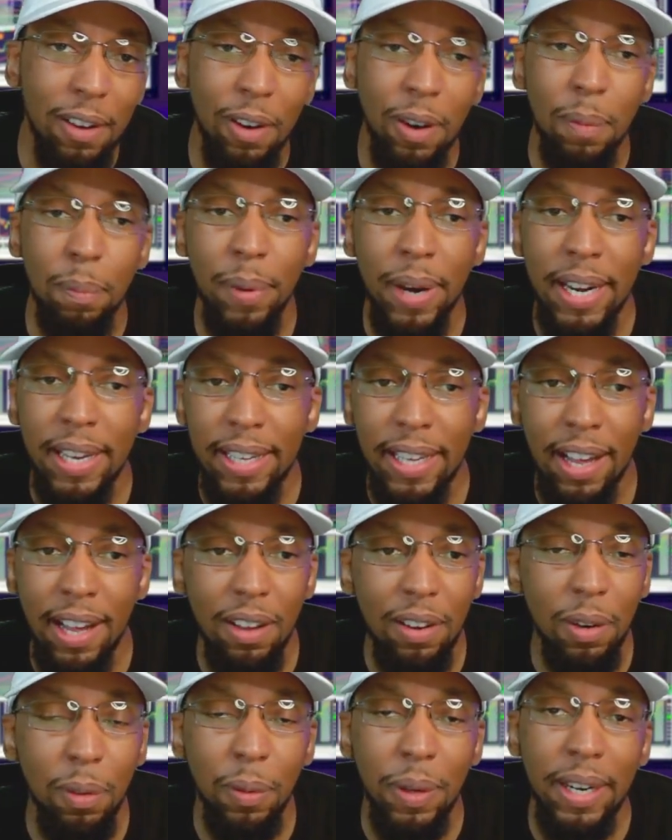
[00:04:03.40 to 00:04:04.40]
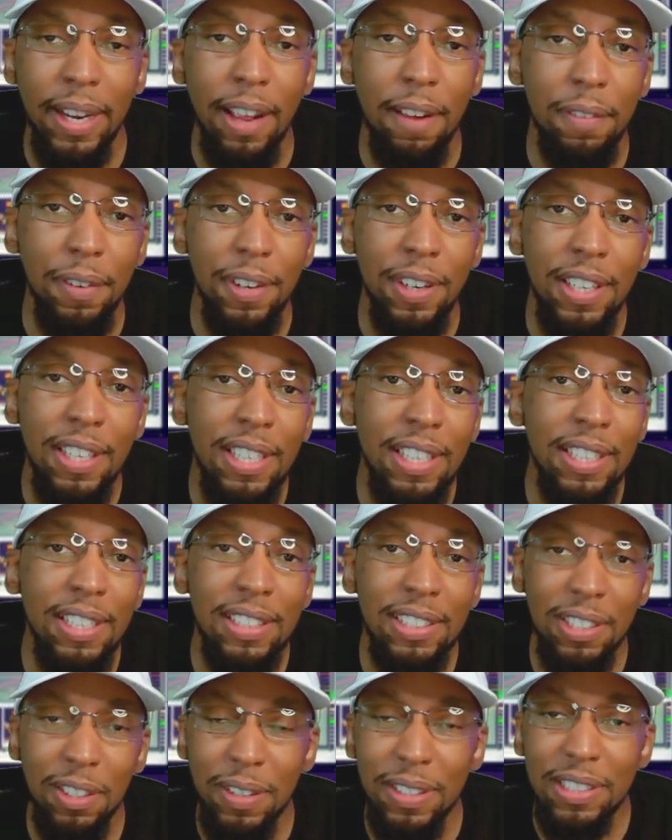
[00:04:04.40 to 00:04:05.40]
or a breakout or whatever.
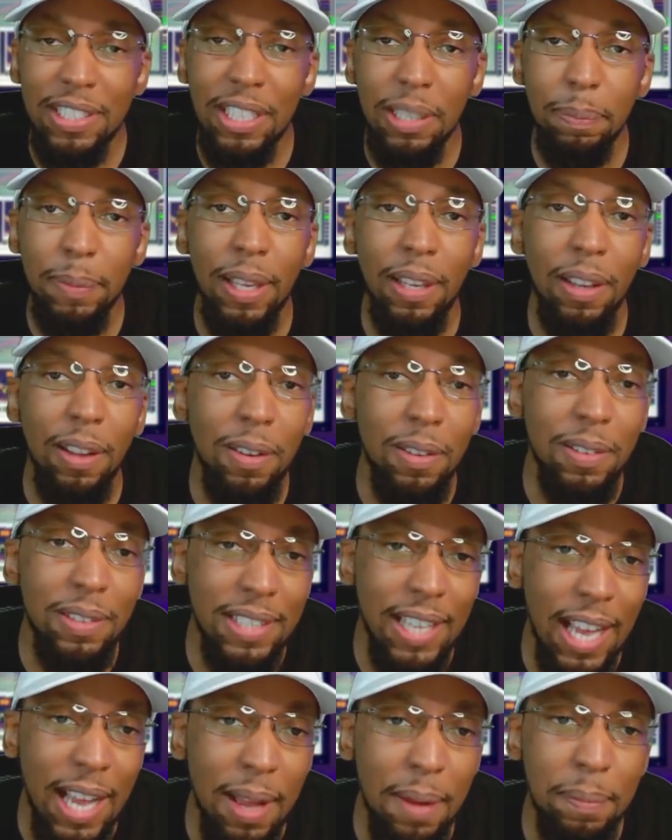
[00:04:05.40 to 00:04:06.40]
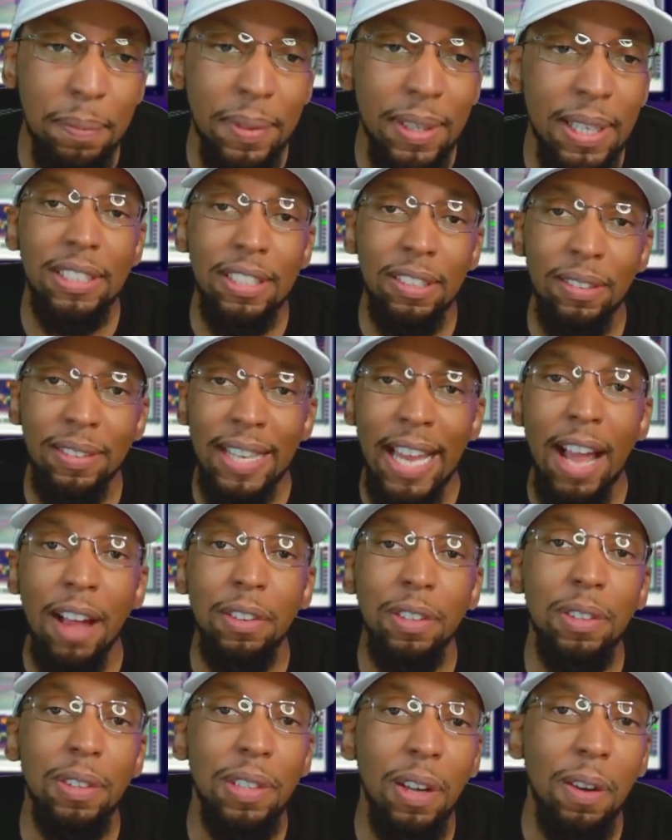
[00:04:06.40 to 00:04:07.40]
So it took me a long time. So
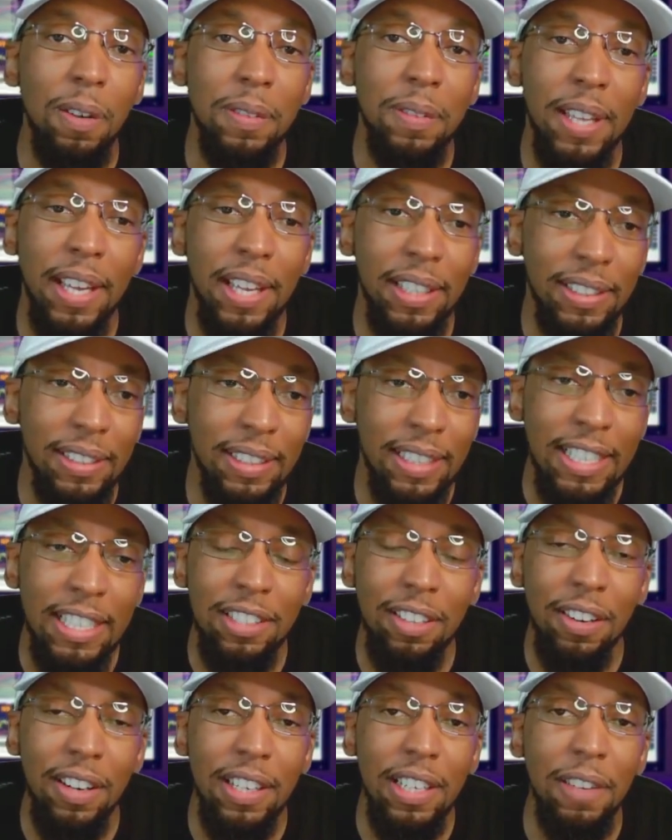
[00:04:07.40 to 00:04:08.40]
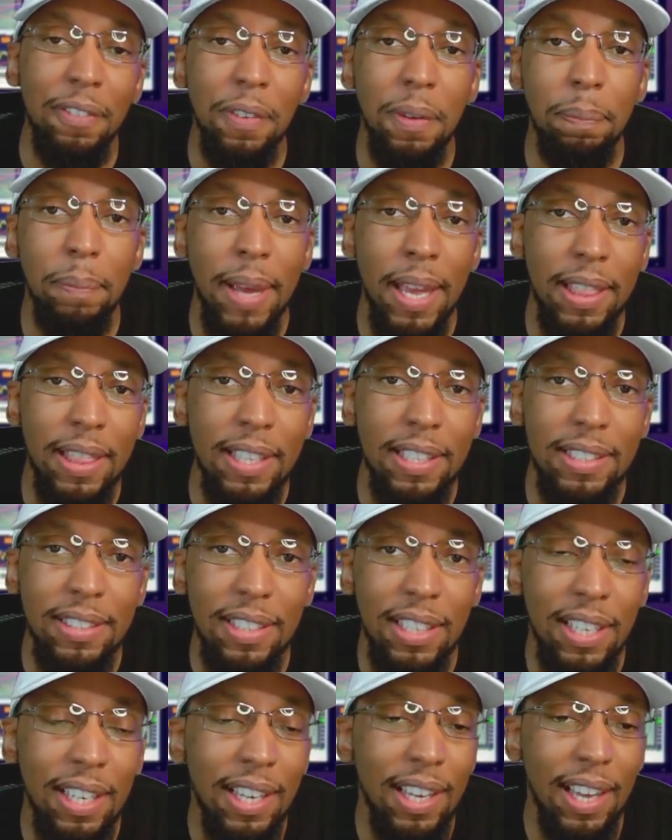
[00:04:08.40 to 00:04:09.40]
now that these are the different
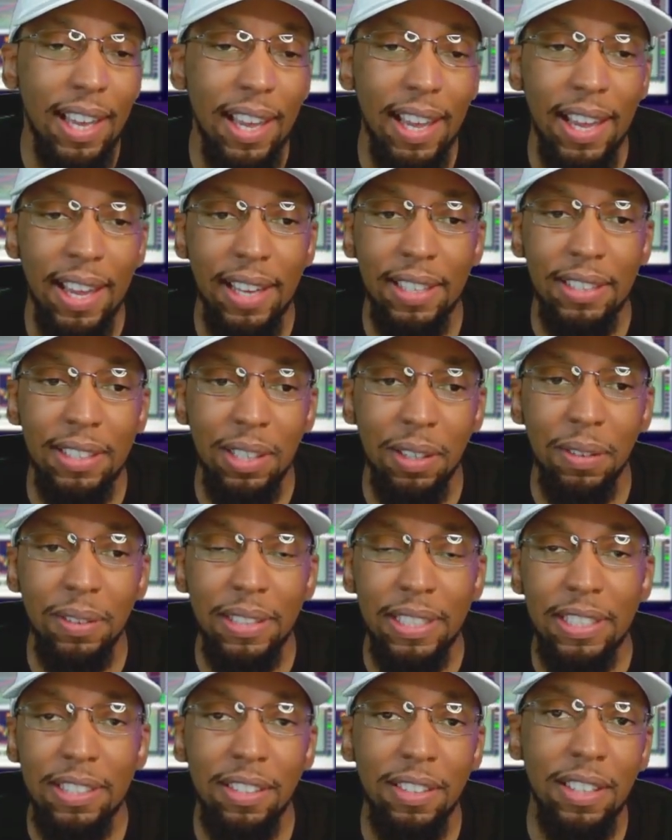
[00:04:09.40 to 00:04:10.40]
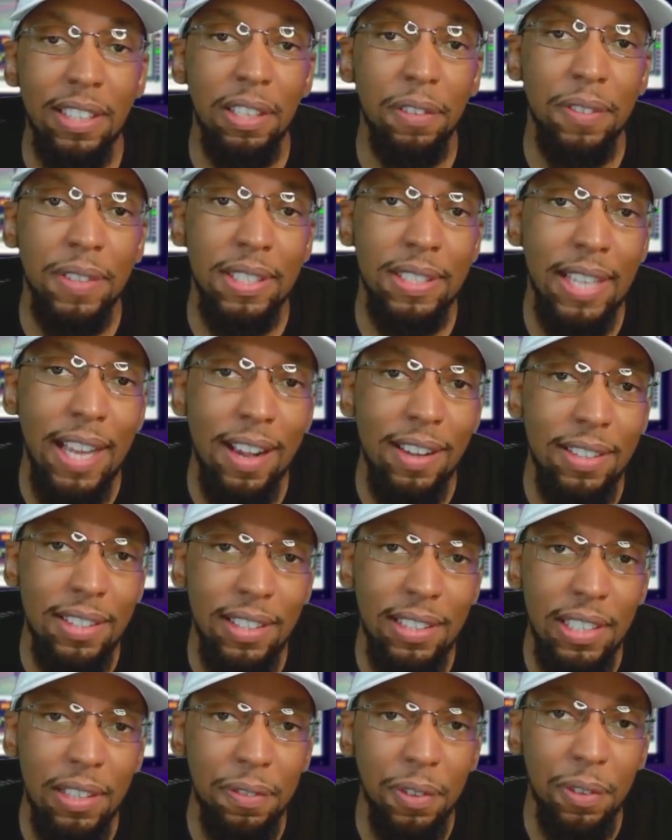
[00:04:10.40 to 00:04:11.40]
methods, and these are the different styles
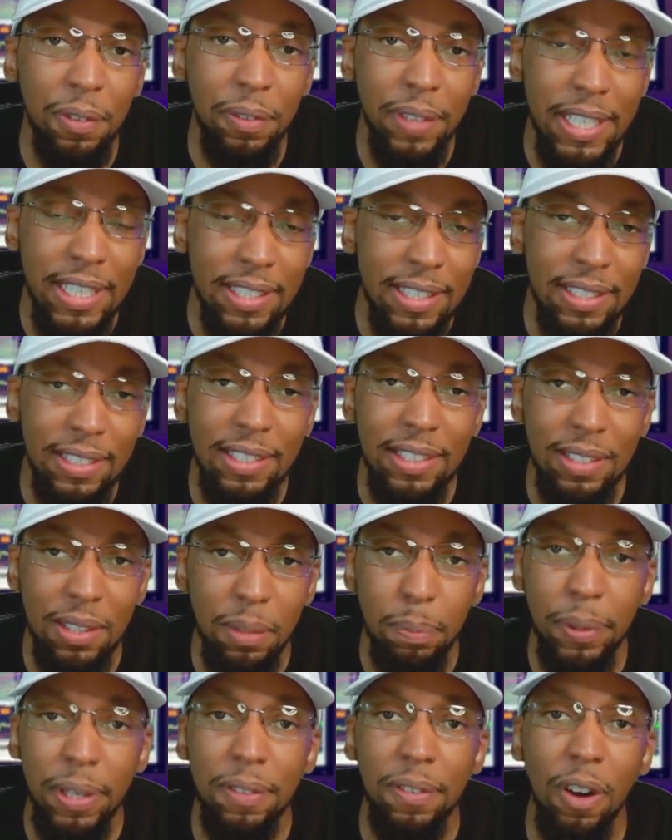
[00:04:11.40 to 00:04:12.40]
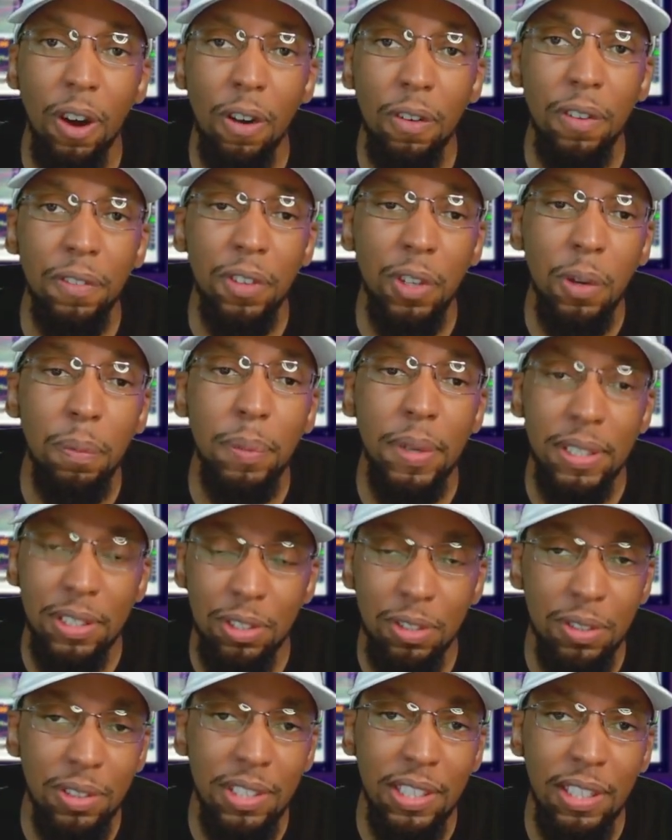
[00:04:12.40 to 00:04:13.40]
and different reasons. Just a brief overview,
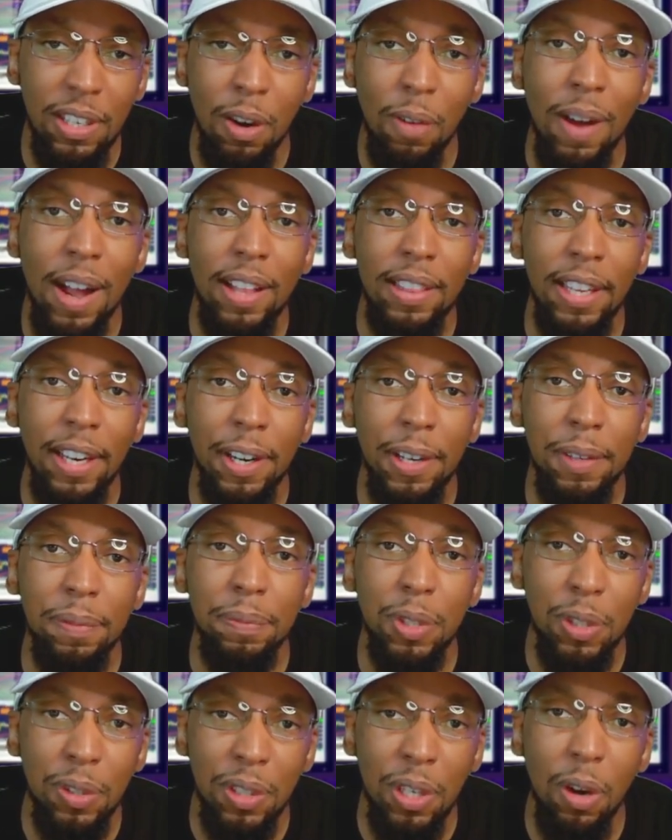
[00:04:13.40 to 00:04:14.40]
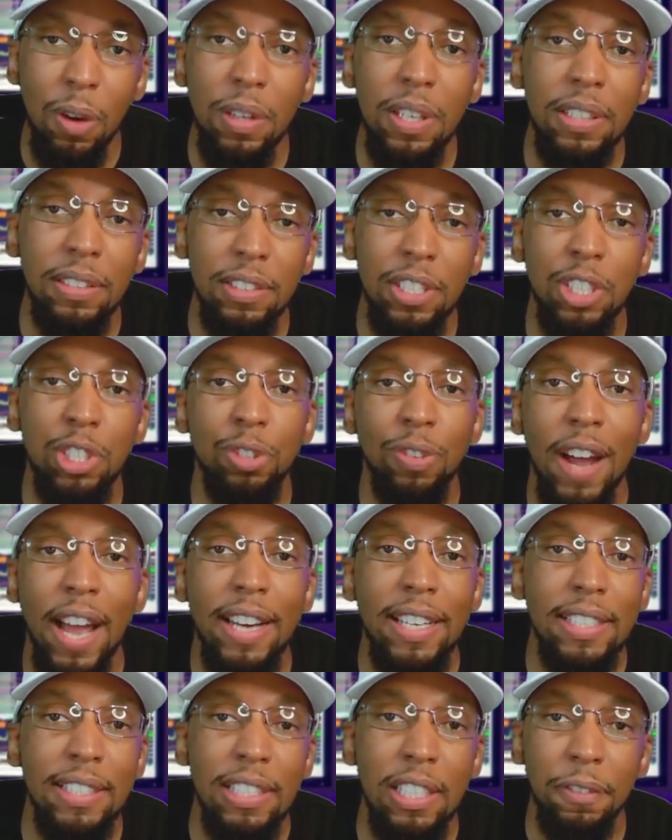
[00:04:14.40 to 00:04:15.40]
but you should go out there to
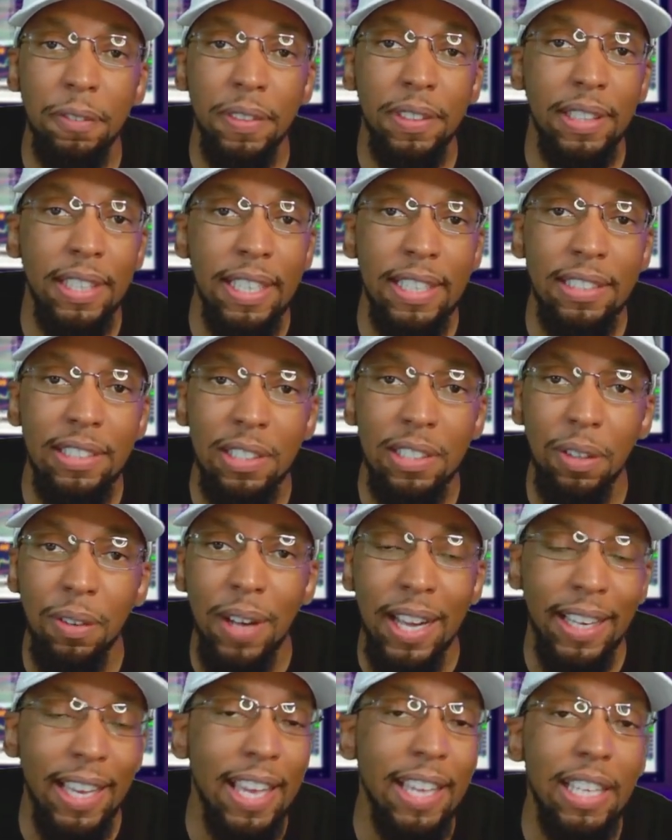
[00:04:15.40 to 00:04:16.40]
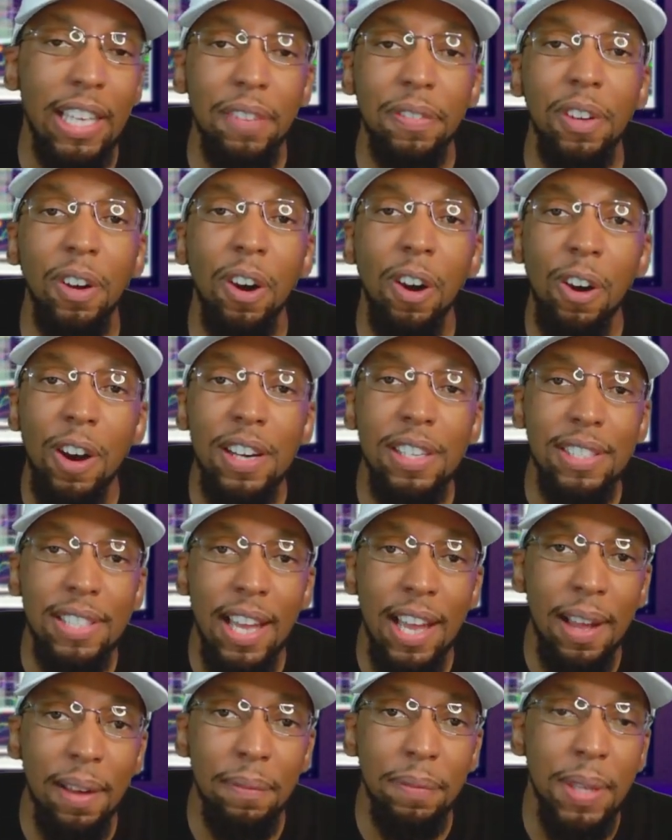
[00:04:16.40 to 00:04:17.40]
try these different things. So I can't give you a hard
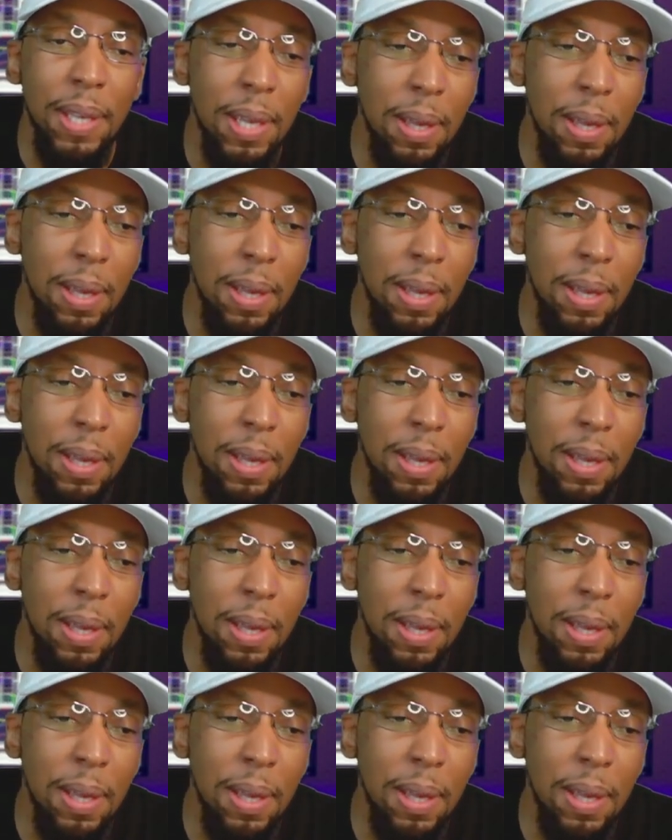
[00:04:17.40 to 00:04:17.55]
time,